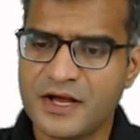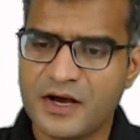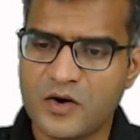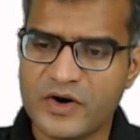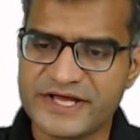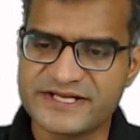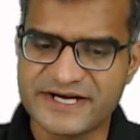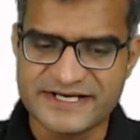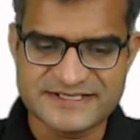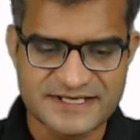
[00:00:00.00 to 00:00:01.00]
Okay then
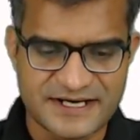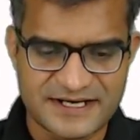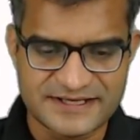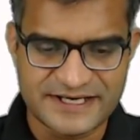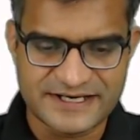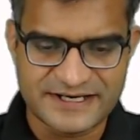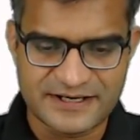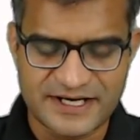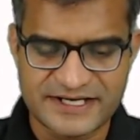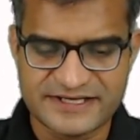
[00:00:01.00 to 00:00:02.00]
guys, that
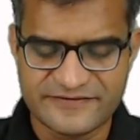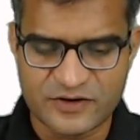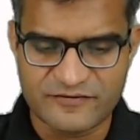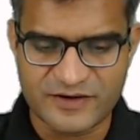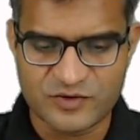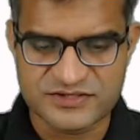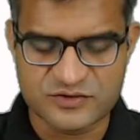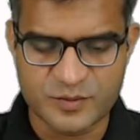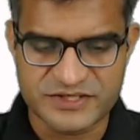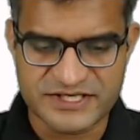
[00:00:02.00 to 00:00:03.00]
I think we got one more
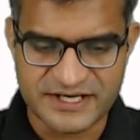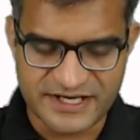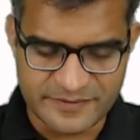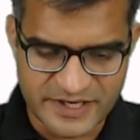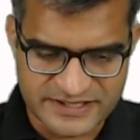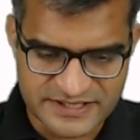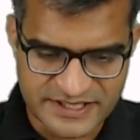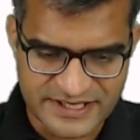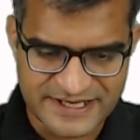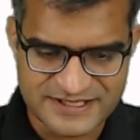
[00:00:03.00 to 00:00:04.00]
super chat. Let me answer
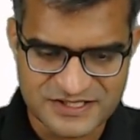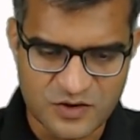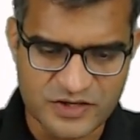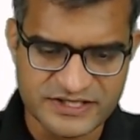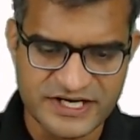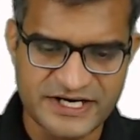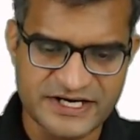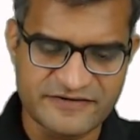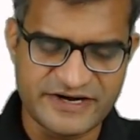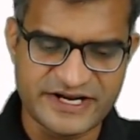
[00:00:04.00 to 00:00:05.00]
it. Slot 3,
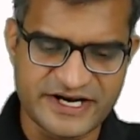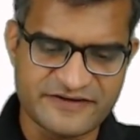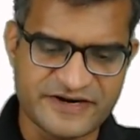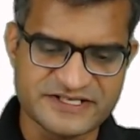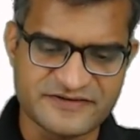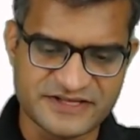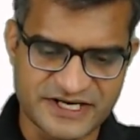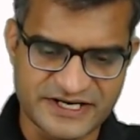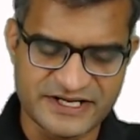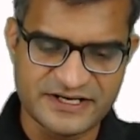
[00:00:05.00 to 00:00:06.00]
29, 27,
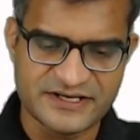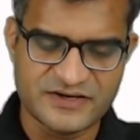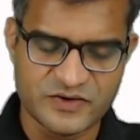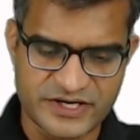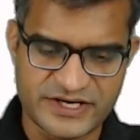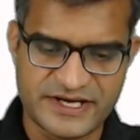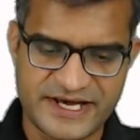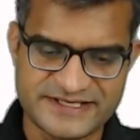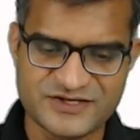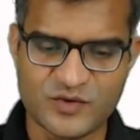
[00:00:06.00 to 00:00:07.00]
13. Okay.
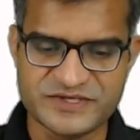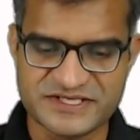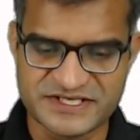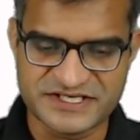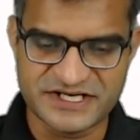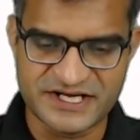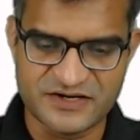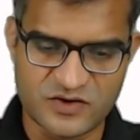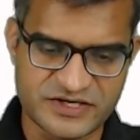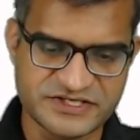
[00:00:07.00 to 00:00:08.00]
NC OBC 69,
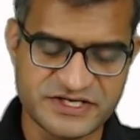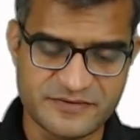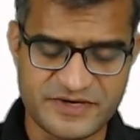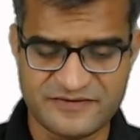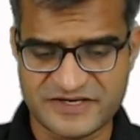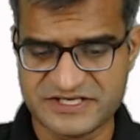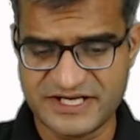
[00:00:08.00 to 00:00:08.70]
non-engineer, male fresher.